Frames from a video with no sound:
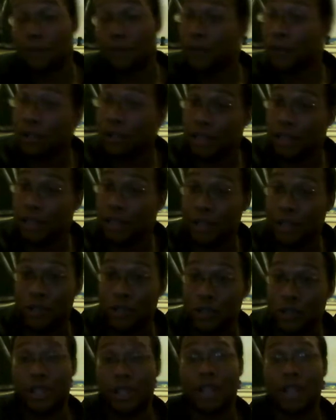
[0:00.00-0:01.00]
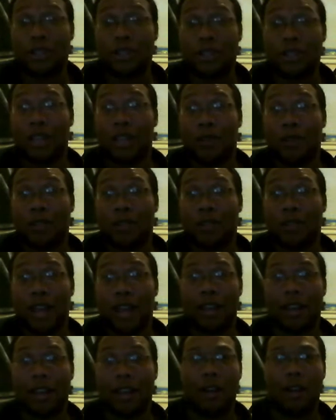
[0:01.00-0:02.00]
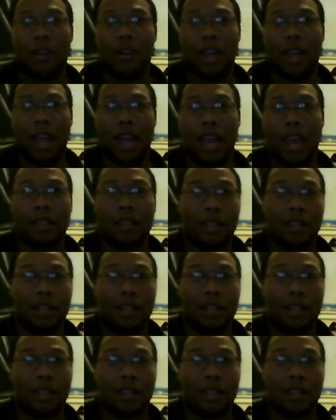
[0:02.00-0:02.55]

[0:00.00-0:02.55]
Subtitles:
The first 2 sessions, I was like, oh yeah,